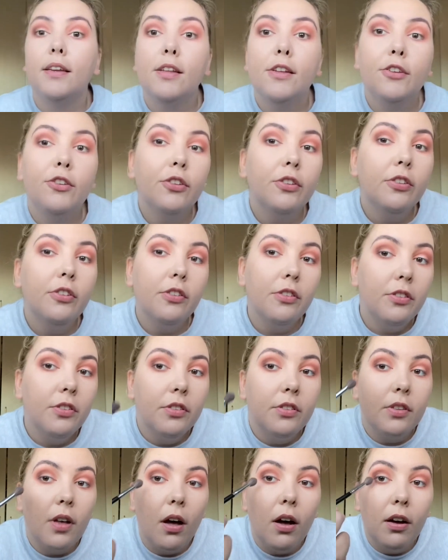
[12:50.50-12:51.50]
just to
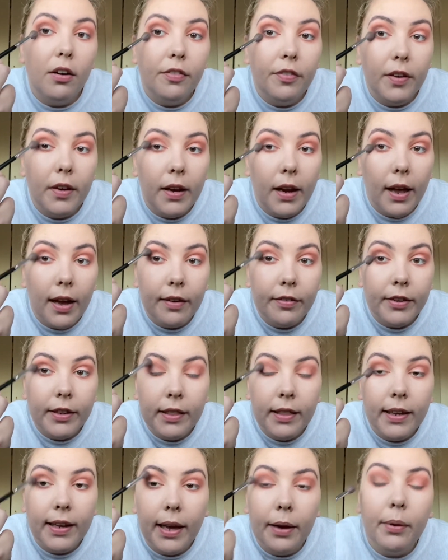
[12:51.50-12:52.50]
soften
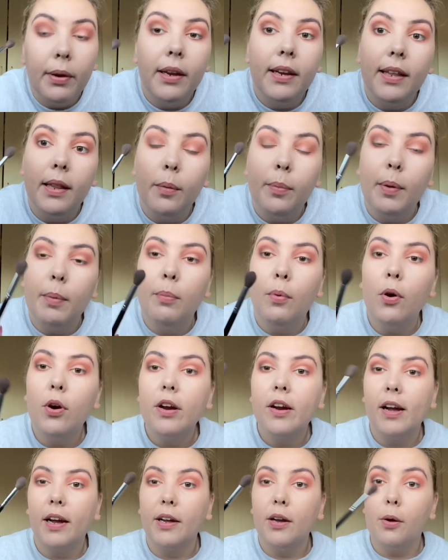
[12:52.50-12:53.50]
everything out a little bit
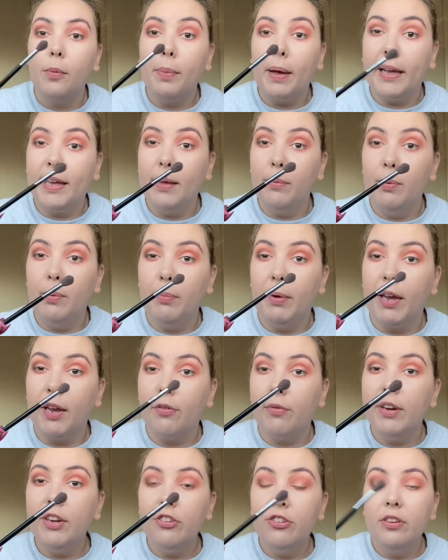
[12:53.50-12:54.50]
more, I'm going back in with my
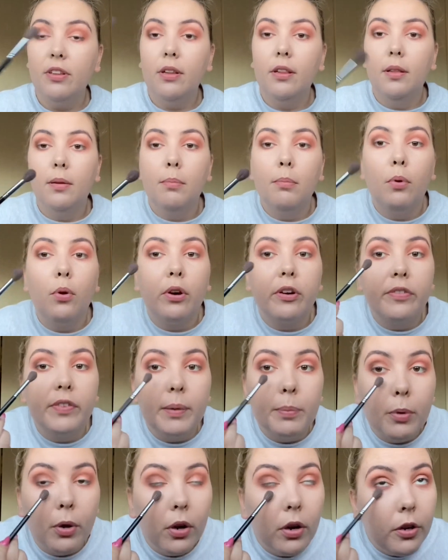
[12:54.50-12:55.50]
original Morphe
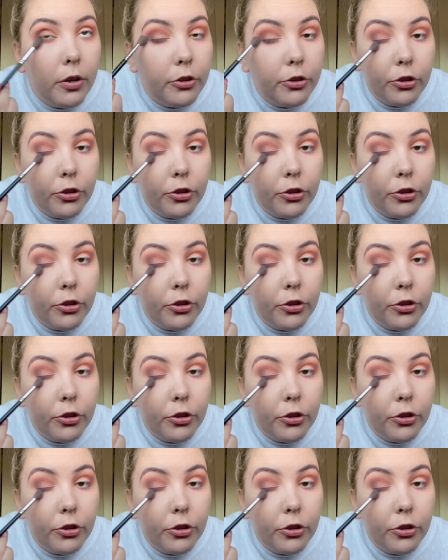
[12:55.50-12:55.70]
brush